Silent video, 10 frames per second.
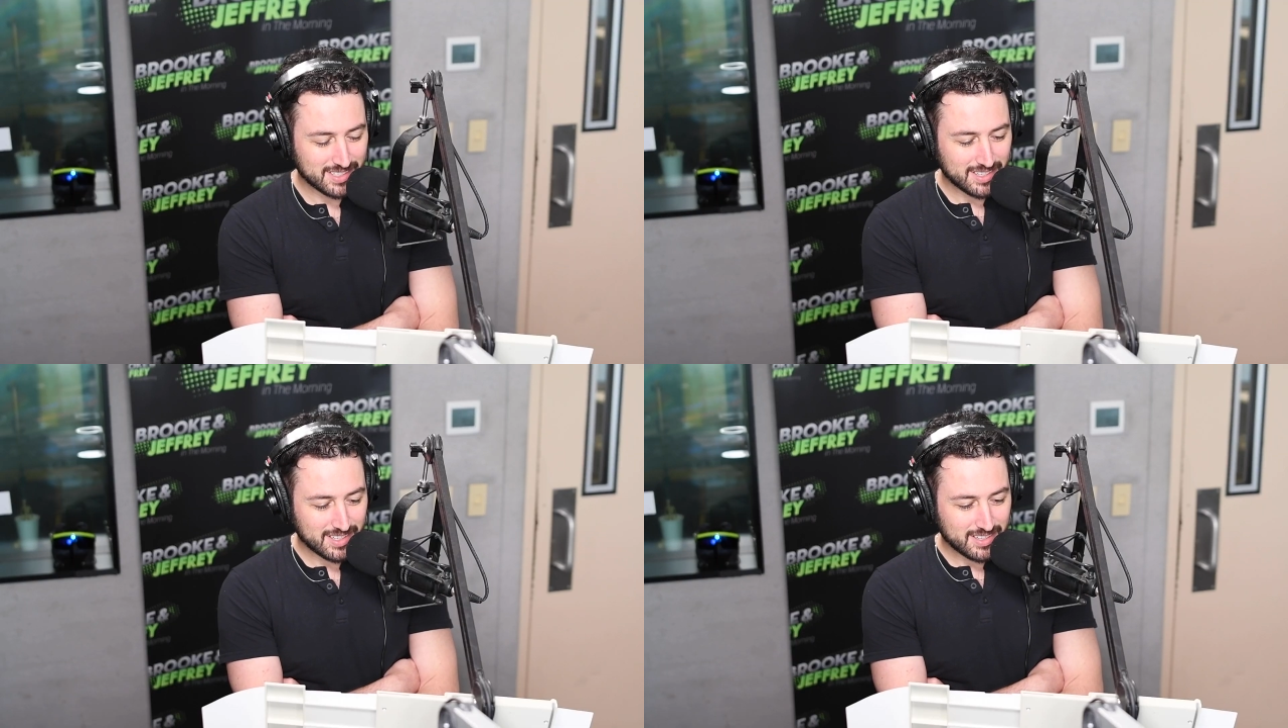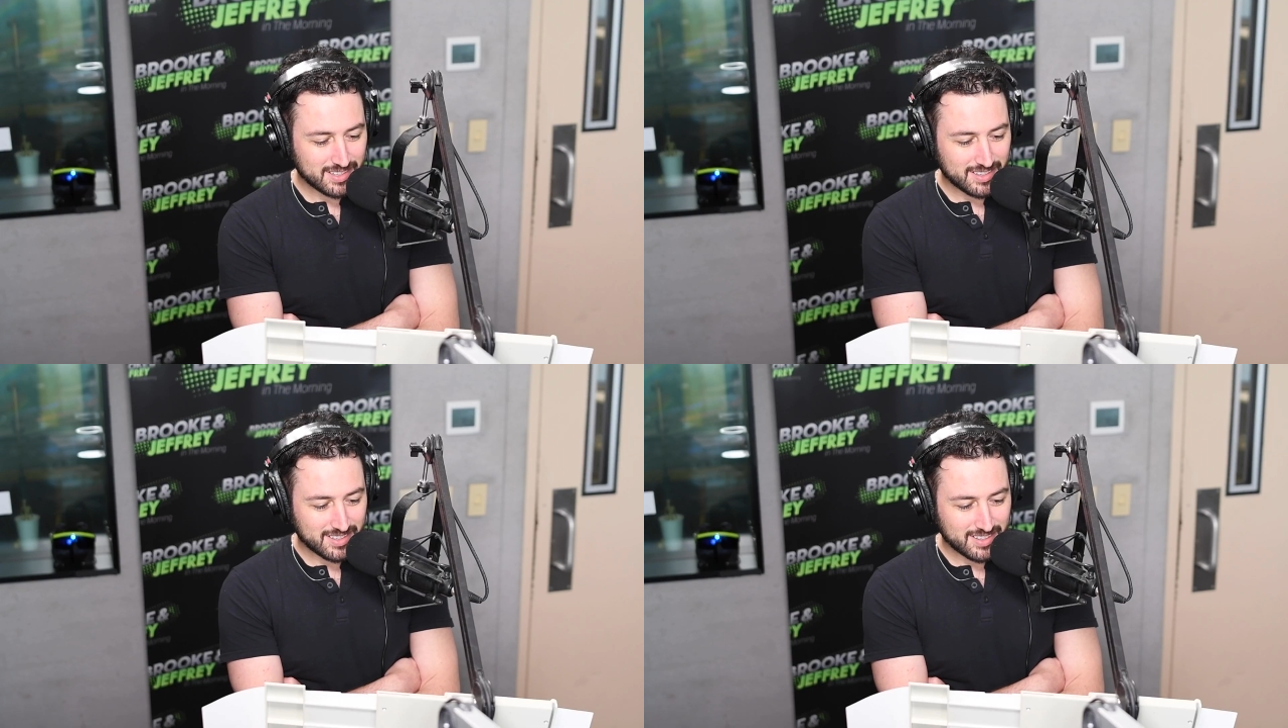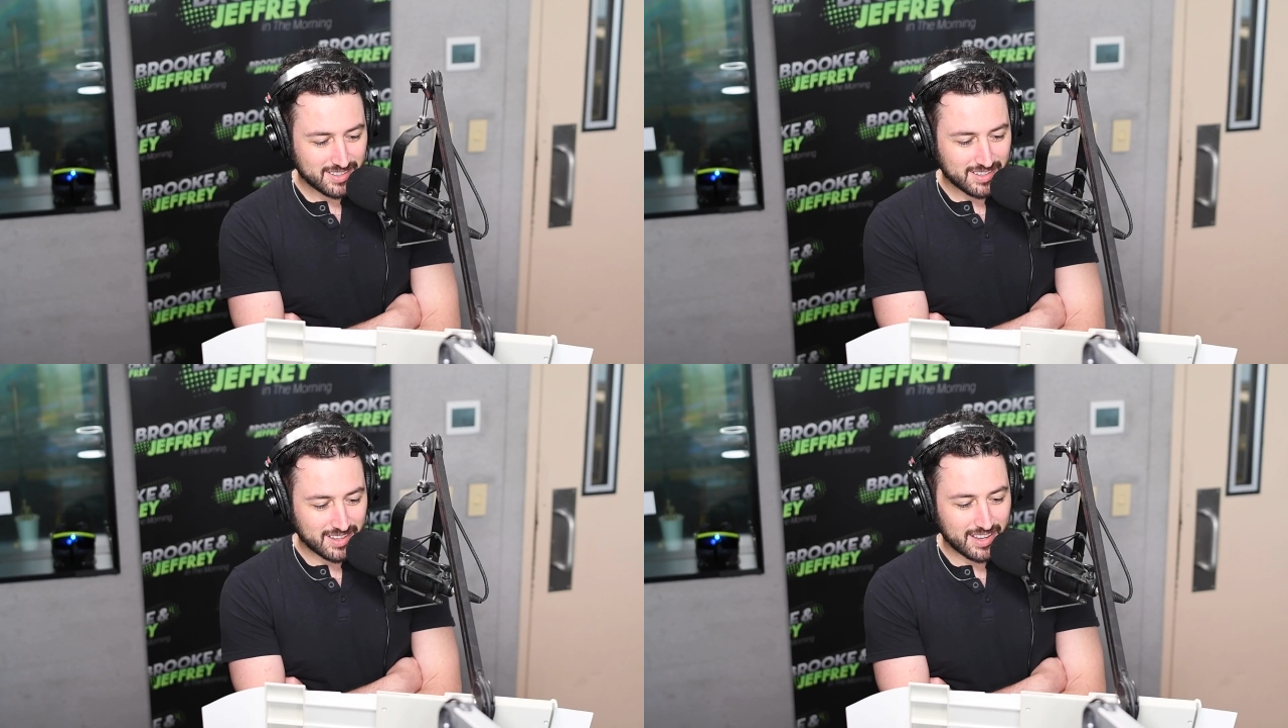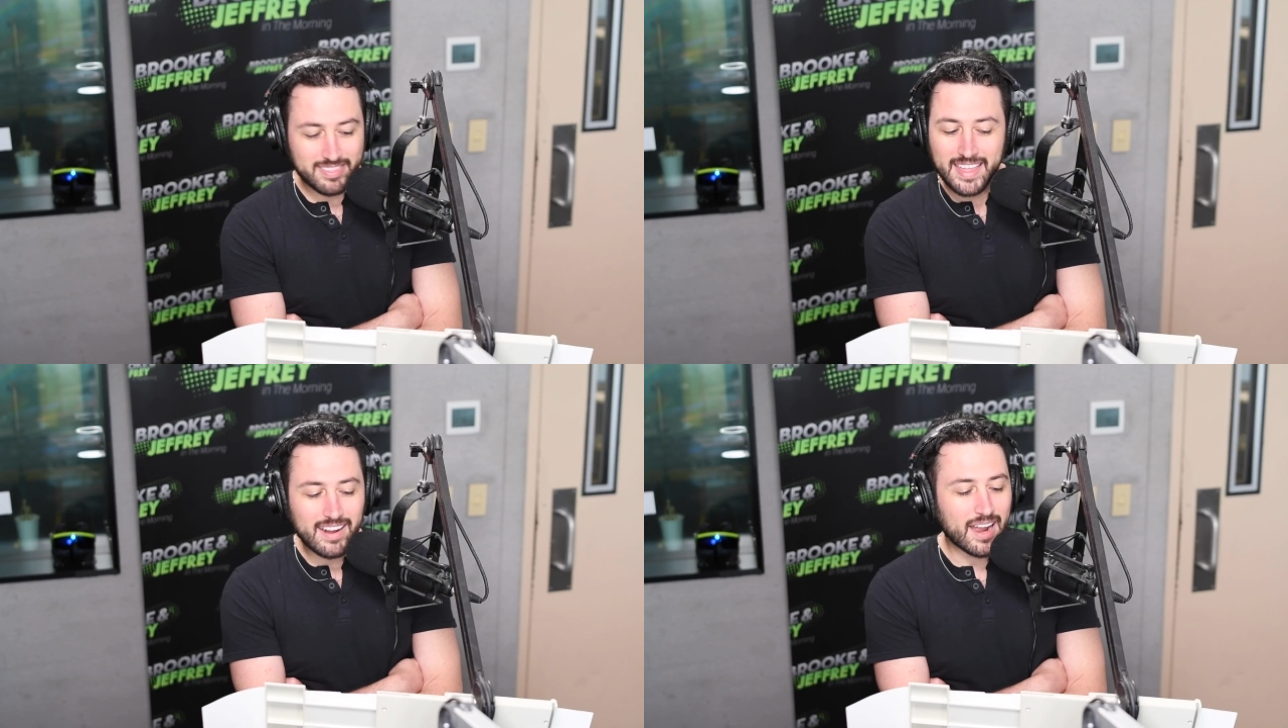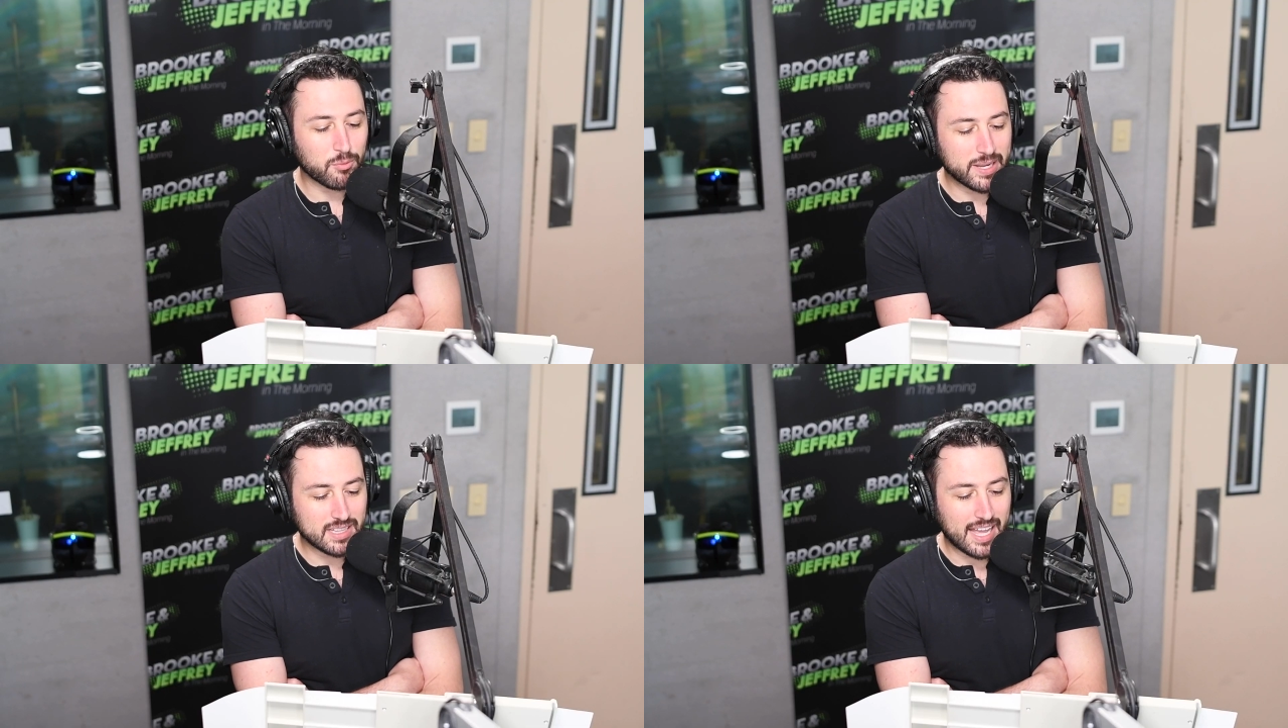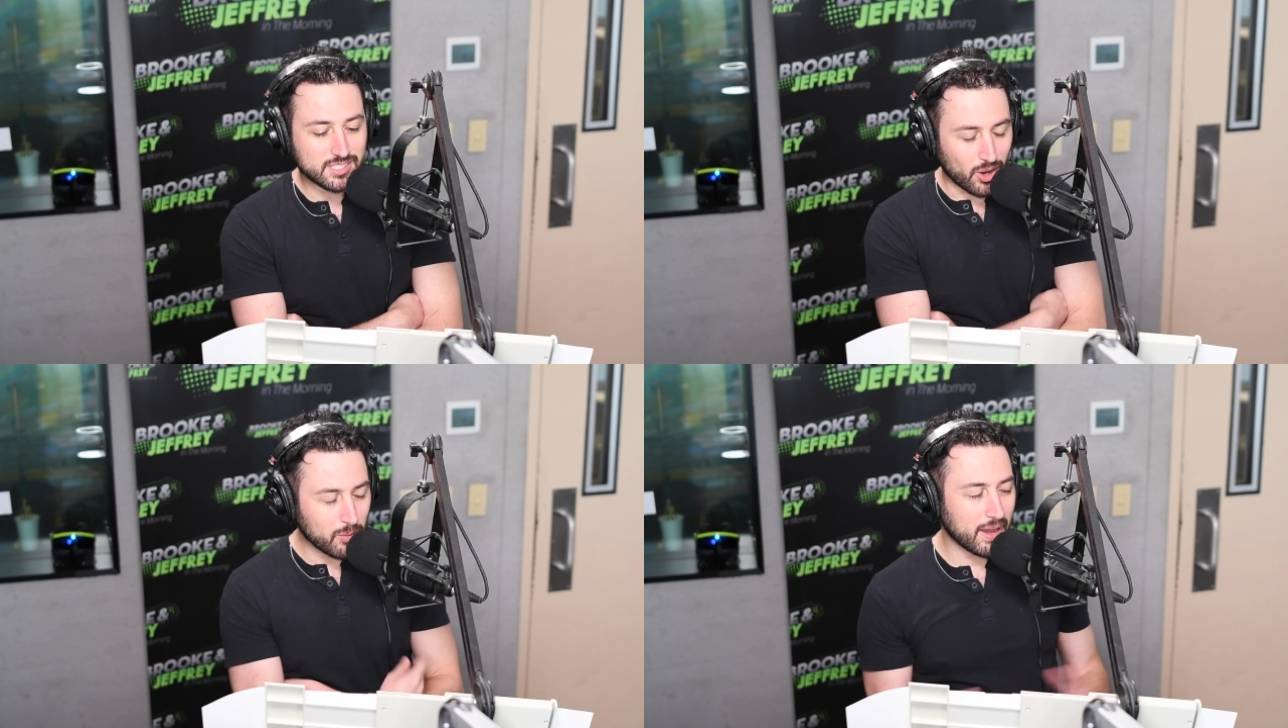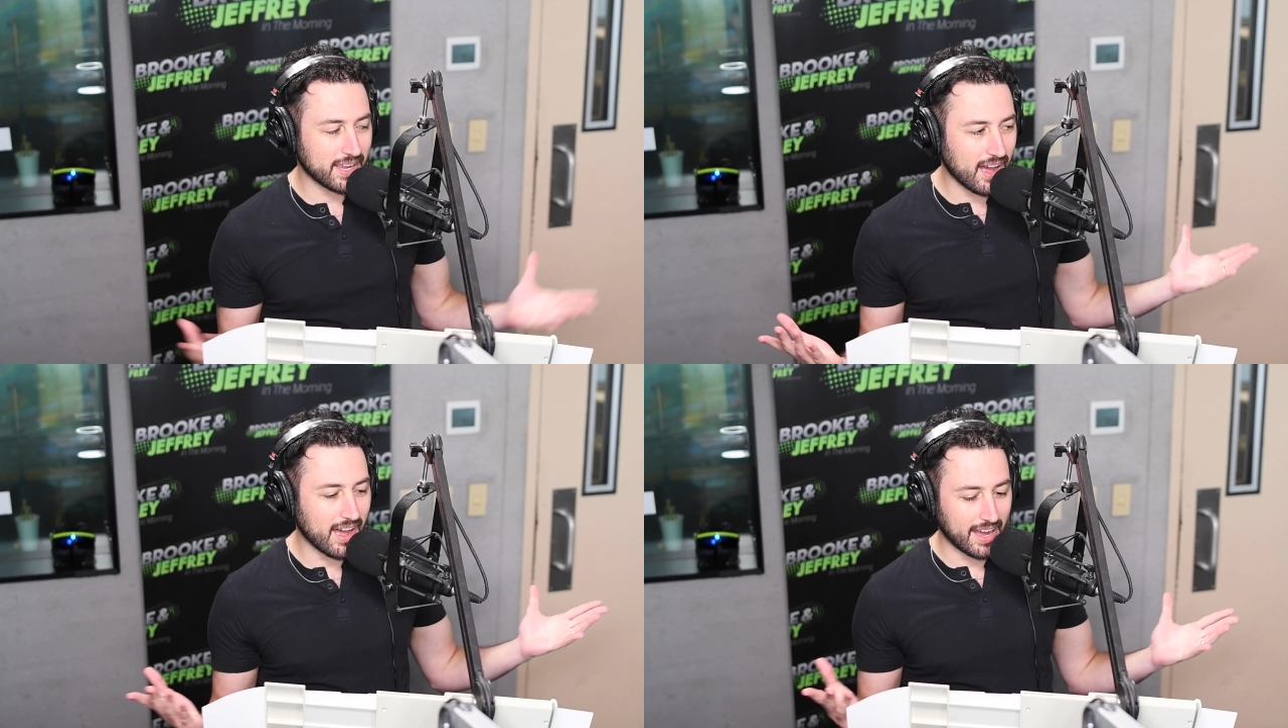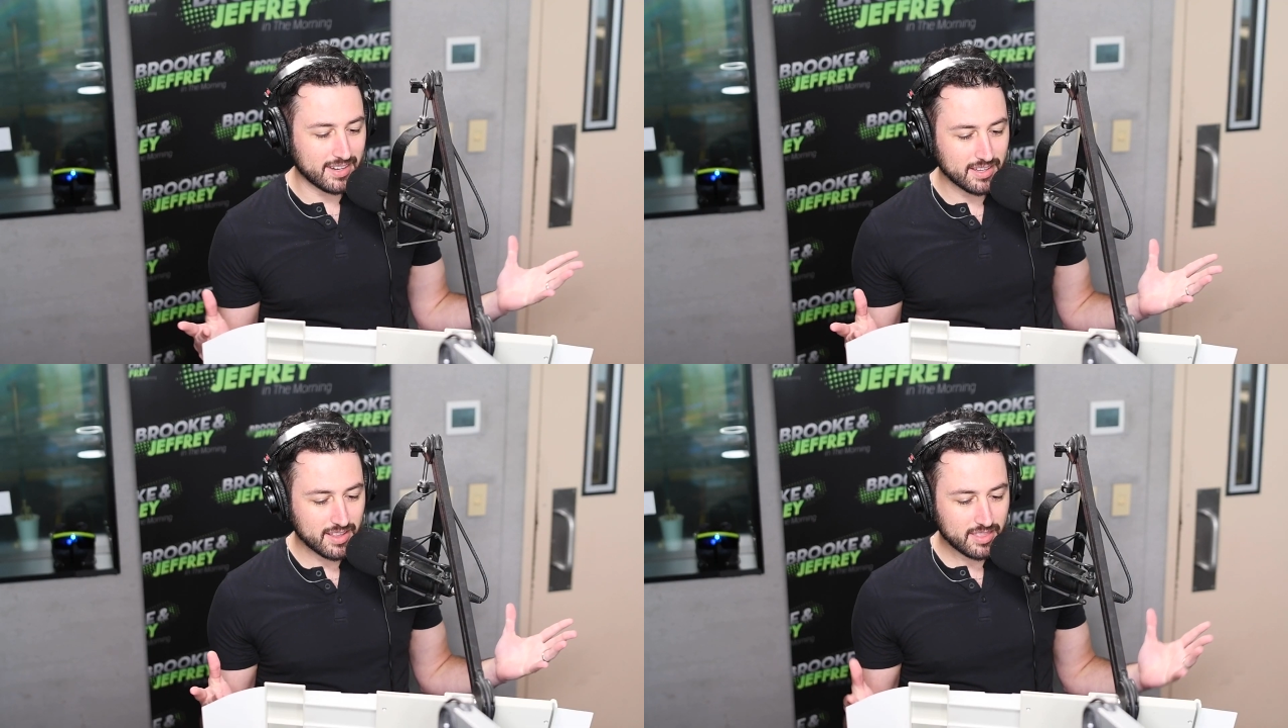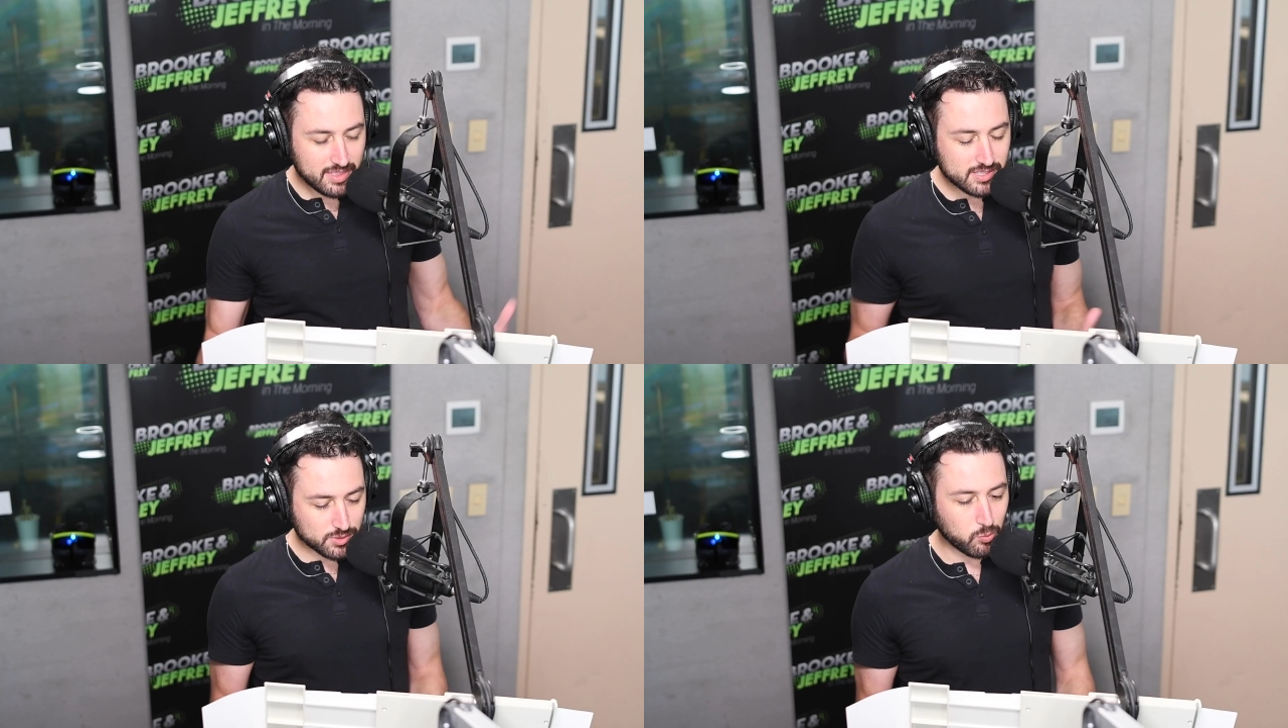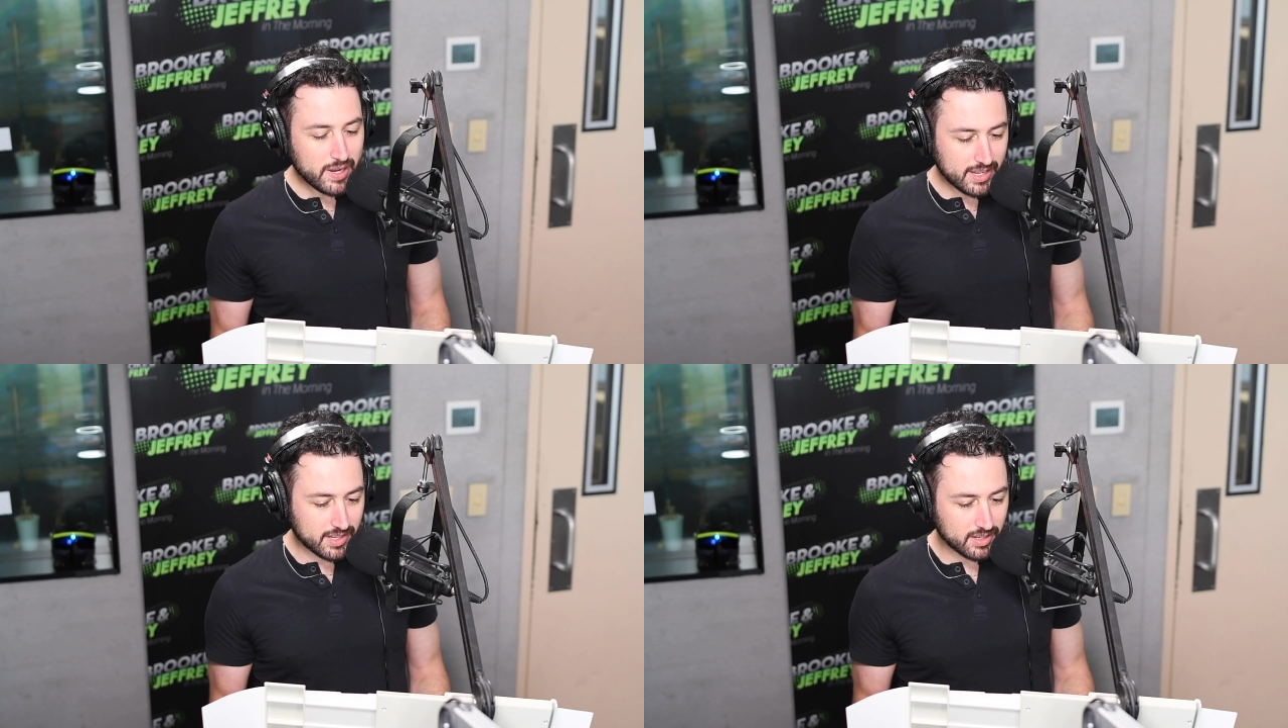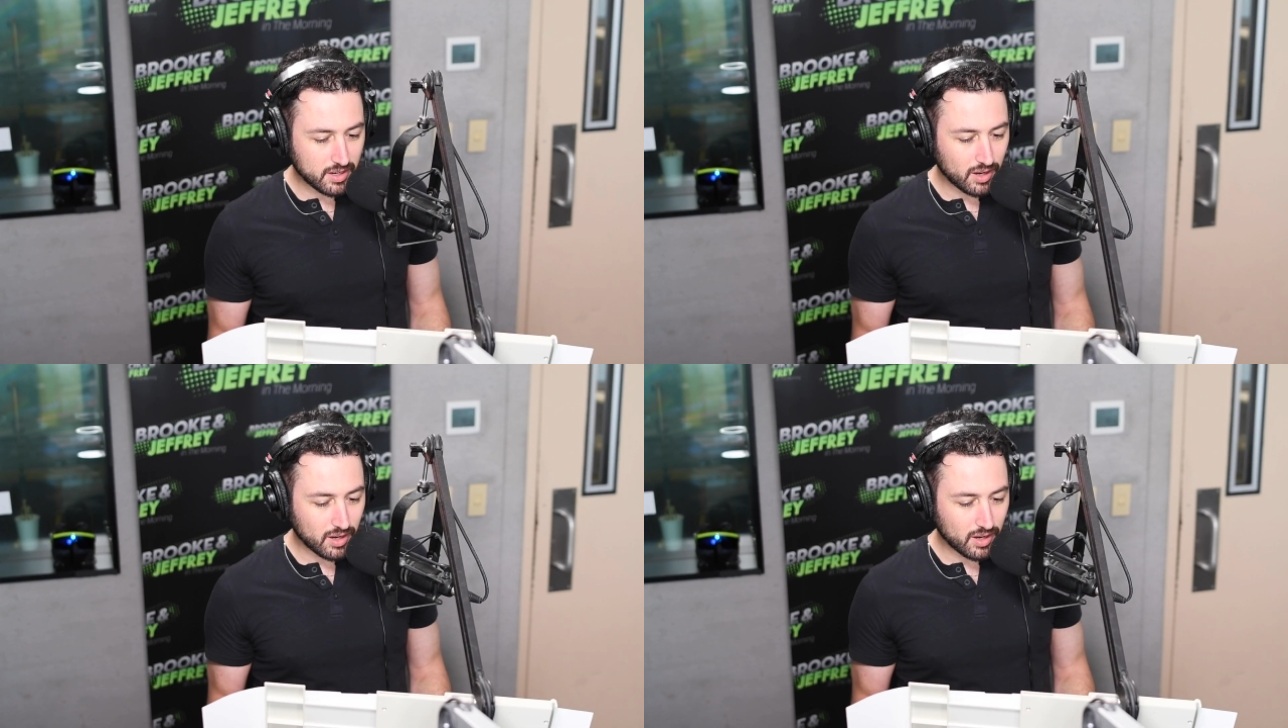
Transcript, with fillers: No. Why would we do that? And then I realized, oh my God, this week